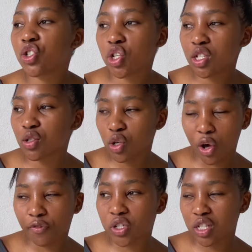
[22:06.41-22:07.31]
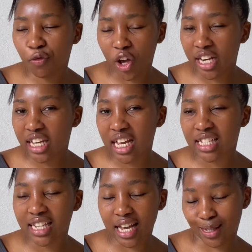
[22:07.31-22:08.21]
just so just for in case
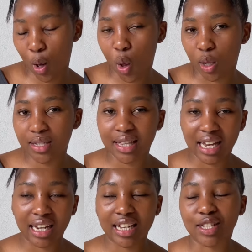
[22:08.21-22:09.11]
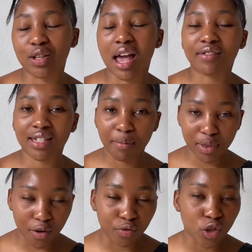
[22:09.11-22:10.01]
it gets cold then at least you have
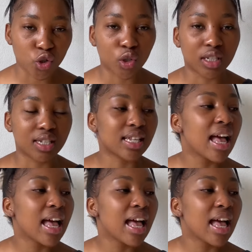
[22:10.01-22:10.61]
something over your shoulders